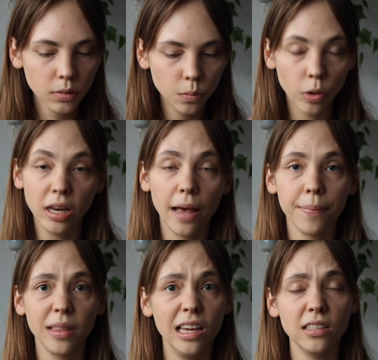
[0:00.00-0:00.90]
But yeah,
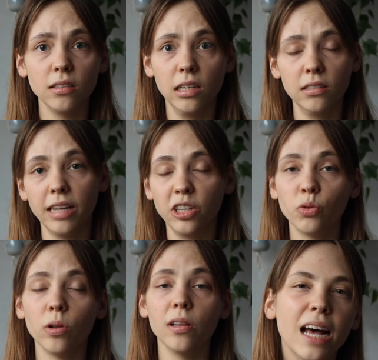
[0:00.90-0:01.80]
it's
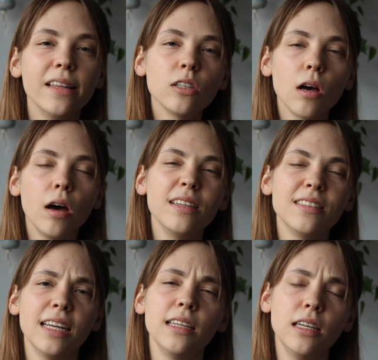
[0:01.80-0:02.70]
natural. Another con is
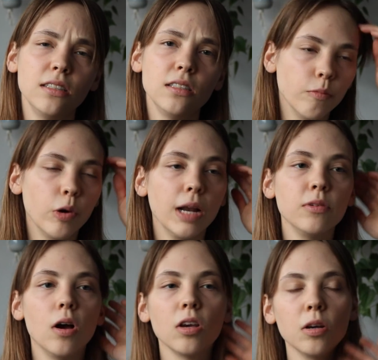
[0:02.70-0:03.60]
that it's, when I'm
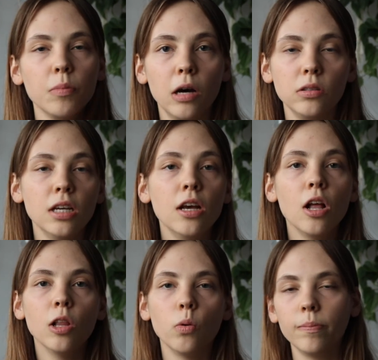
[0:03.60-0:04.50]
talking about
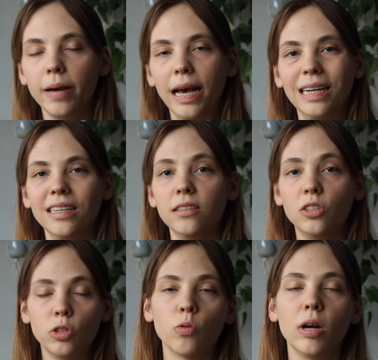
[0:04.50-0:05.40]
low impact and
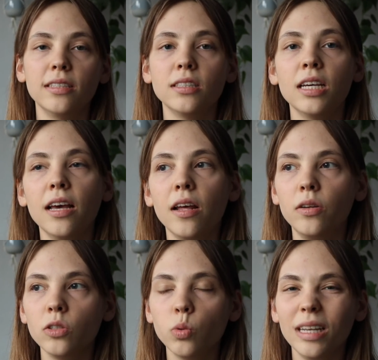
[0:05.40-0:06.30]
zero waste,
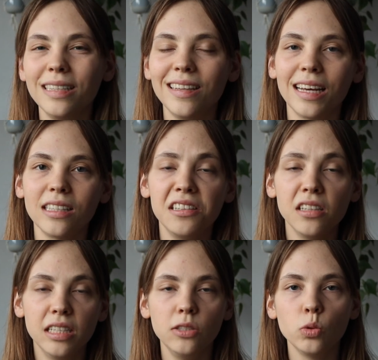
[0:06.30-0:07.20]
this one is like the
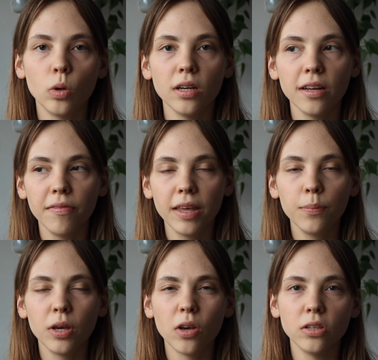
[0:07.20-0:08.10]
least one, I think,
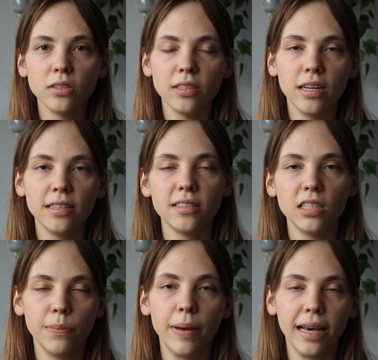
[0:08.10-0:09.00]
because it's
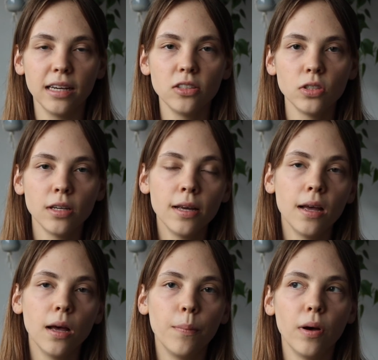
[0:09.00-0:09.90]
still packaged.
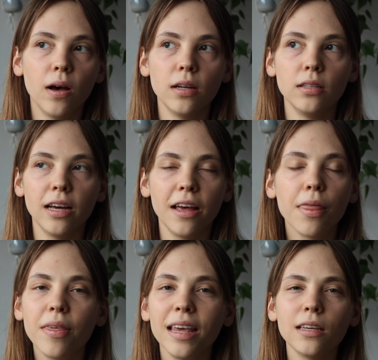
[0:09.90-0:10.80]
But I
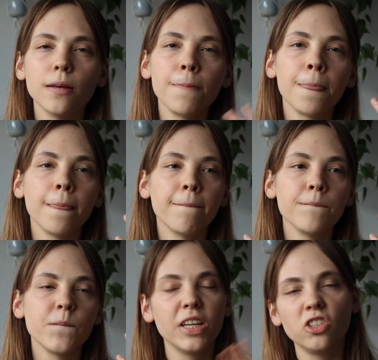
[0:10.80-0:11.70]
think
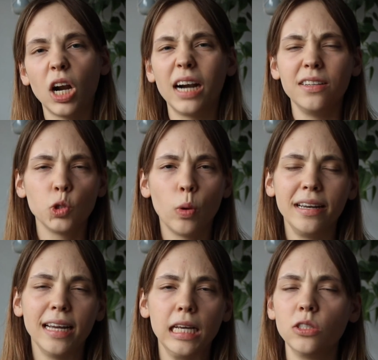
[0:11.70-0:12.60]
the jar is
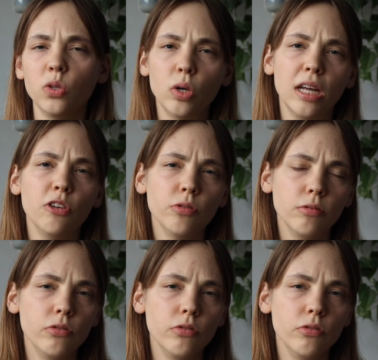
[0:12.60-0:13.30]
quite nice, so you can